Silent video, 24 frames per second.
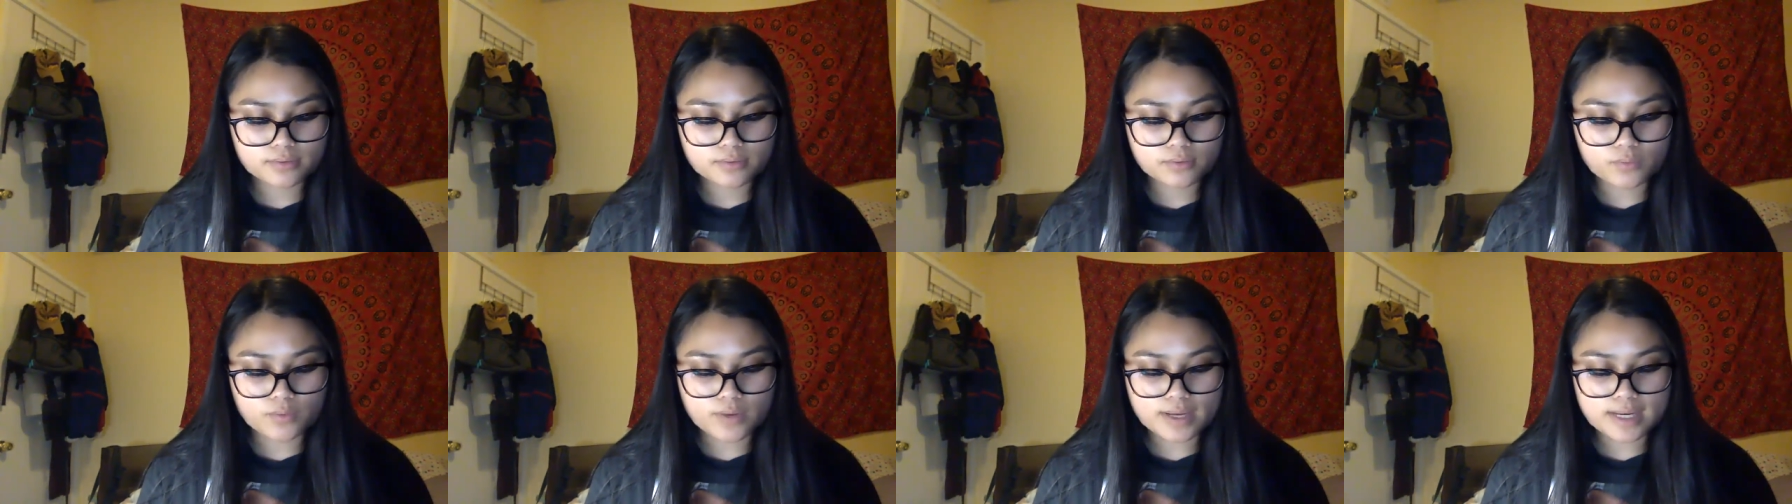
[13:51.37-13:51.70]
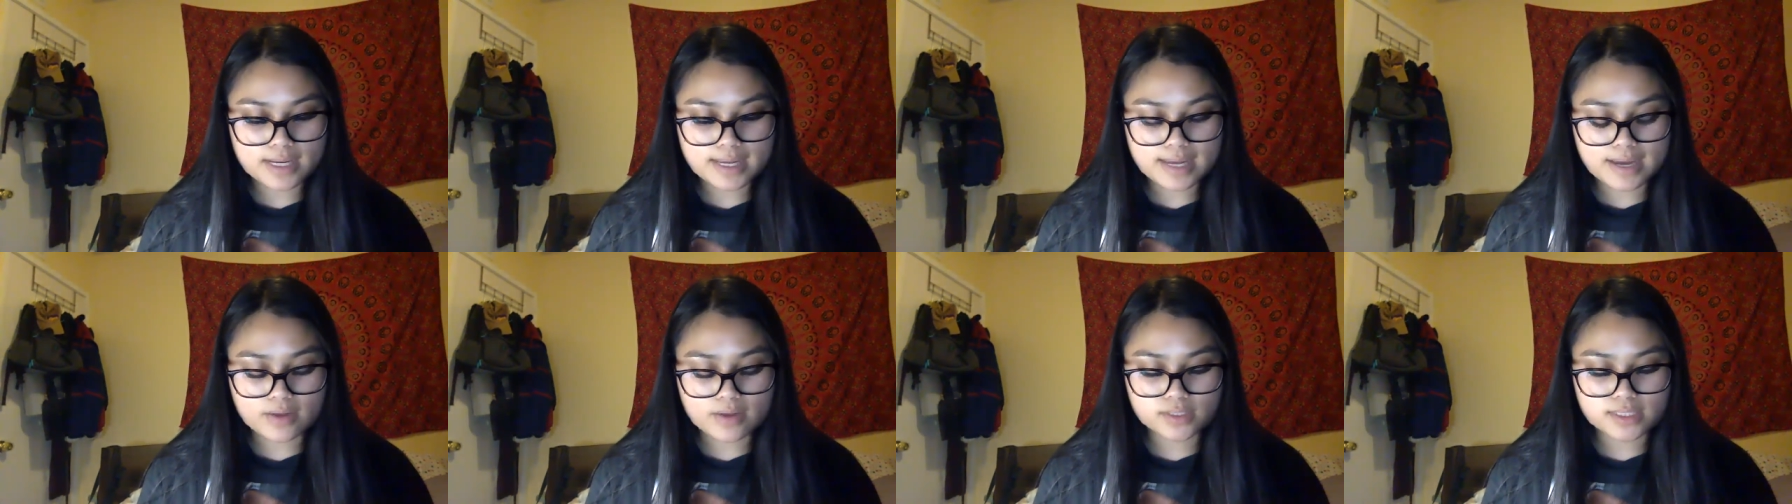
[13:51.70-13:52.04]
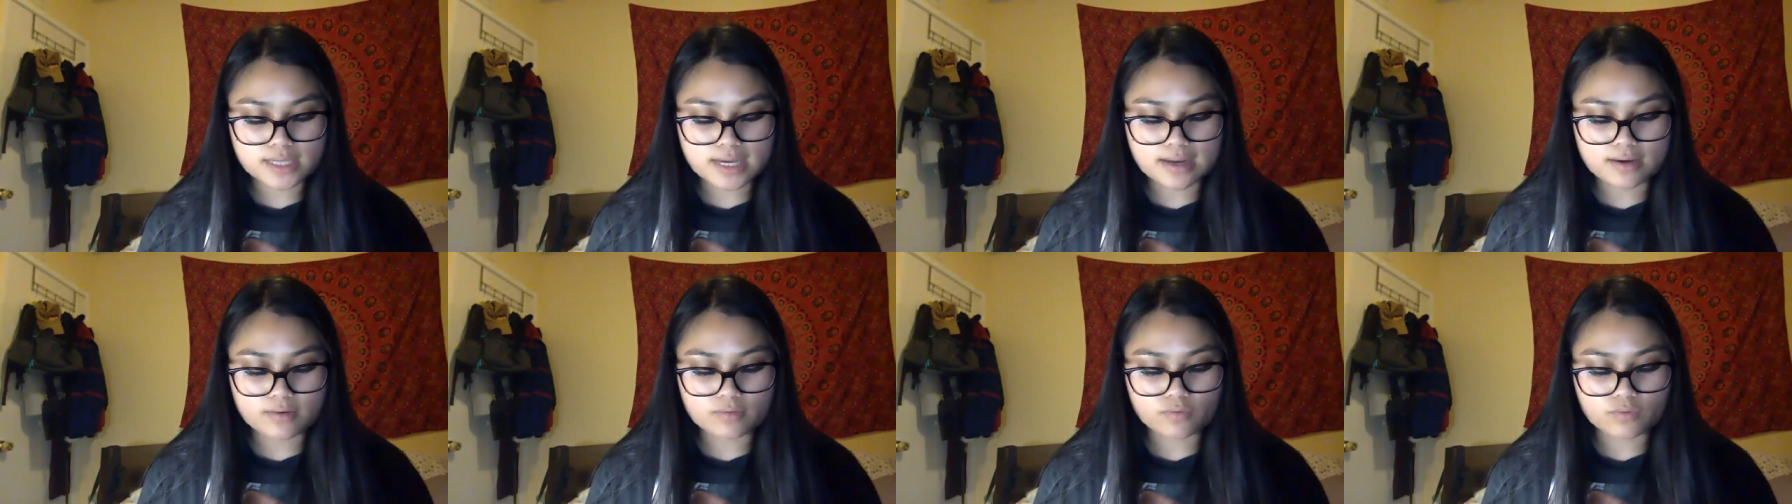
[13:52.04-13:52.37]
waiting
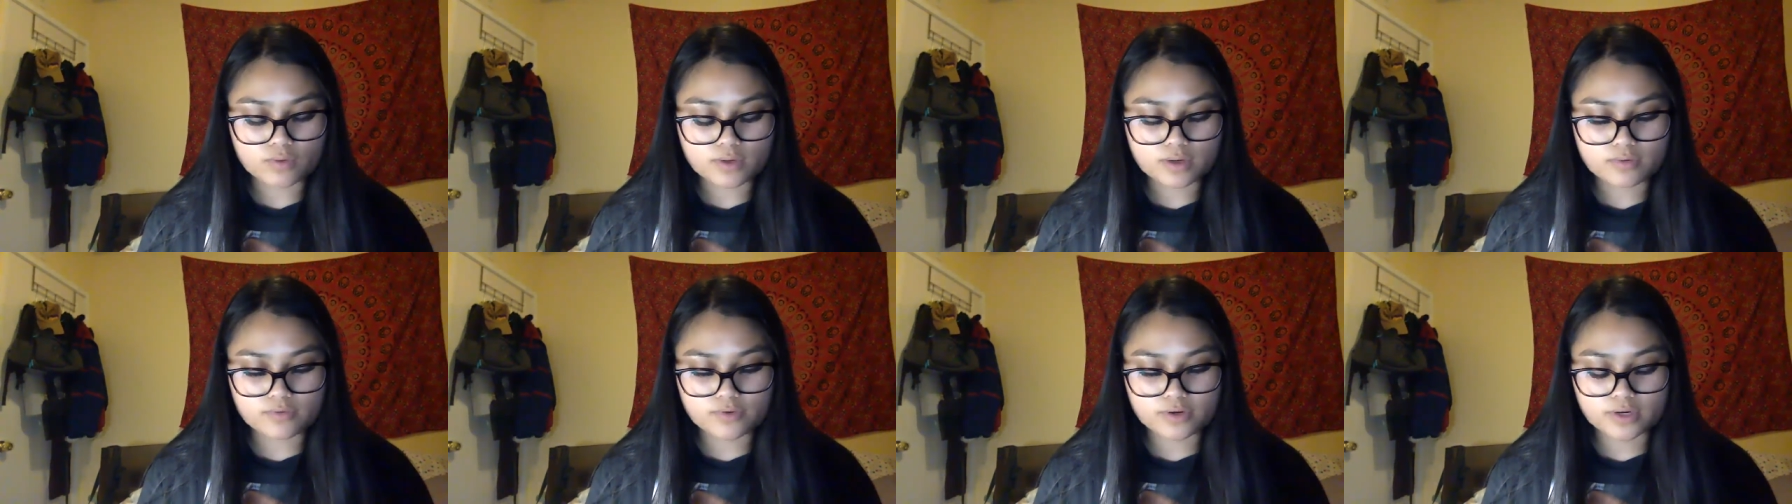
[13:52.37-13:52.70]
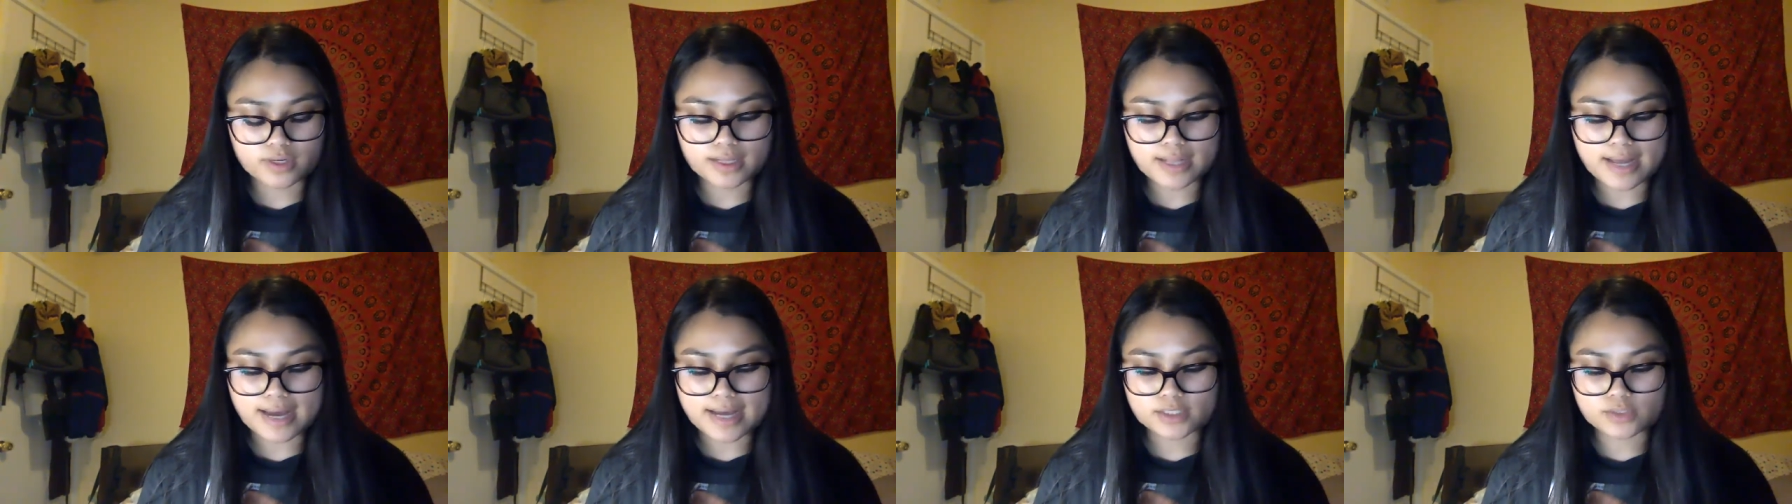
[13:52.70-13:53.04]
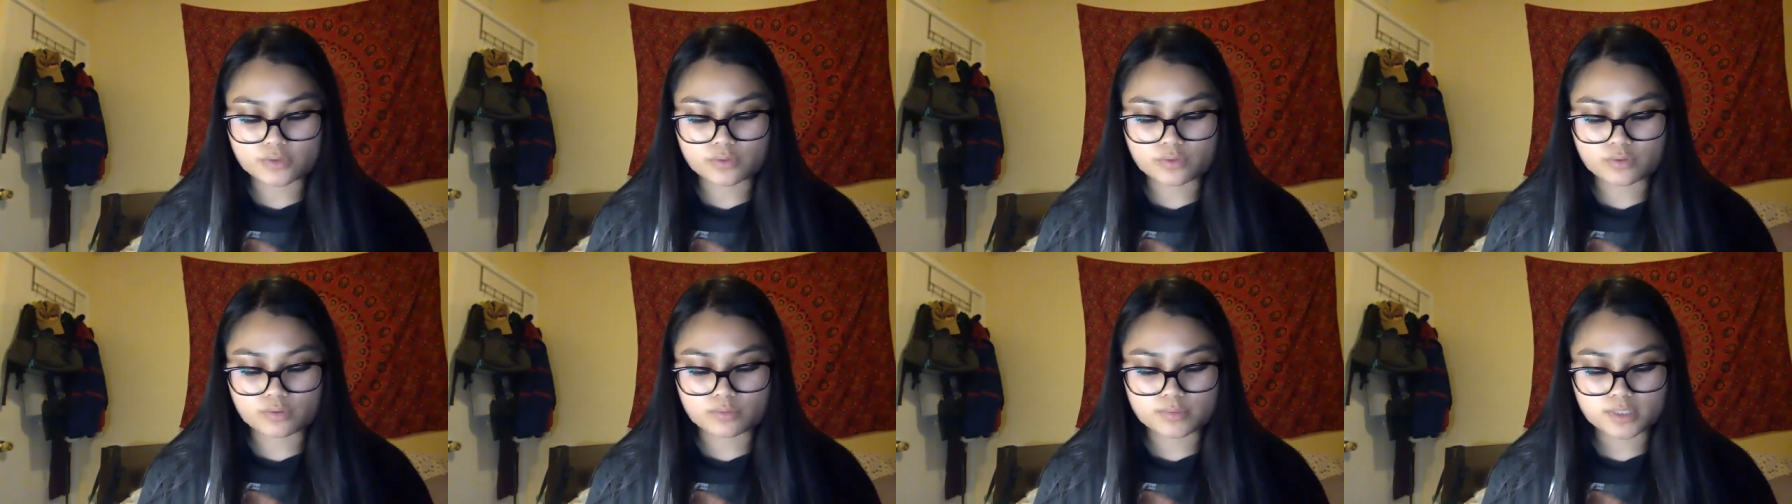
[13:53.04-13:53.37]
outside of one of her
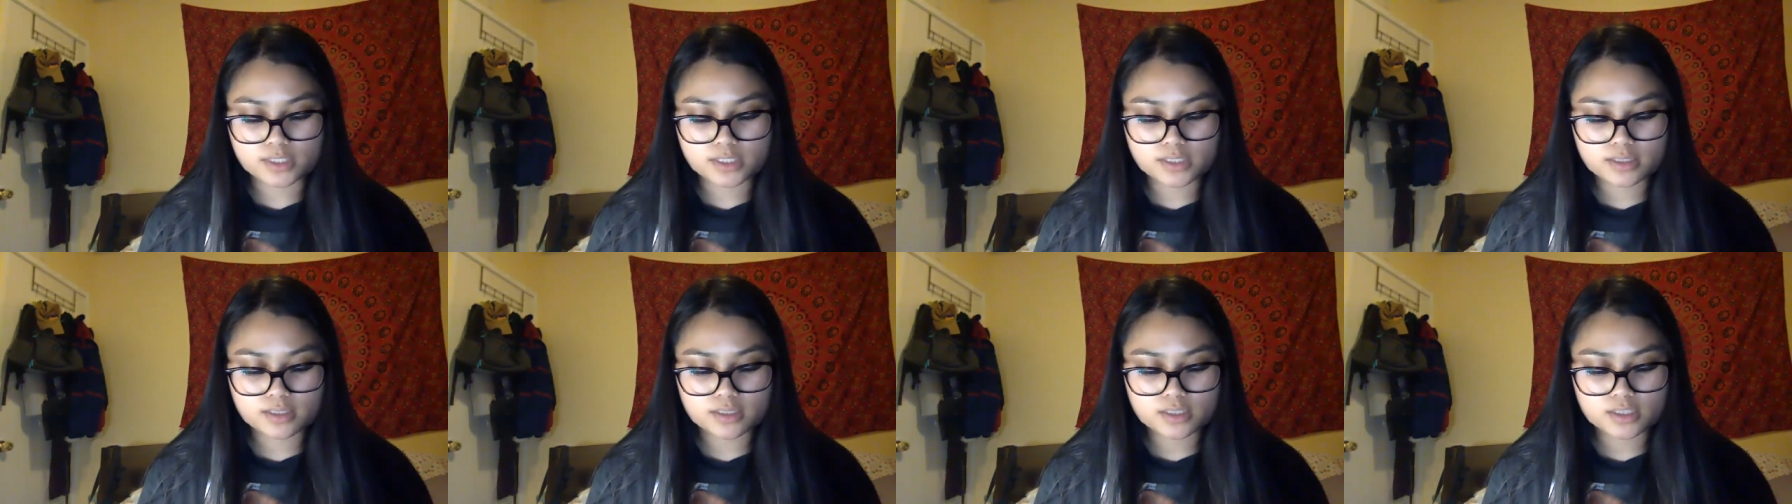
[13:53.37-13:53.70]
classrooms,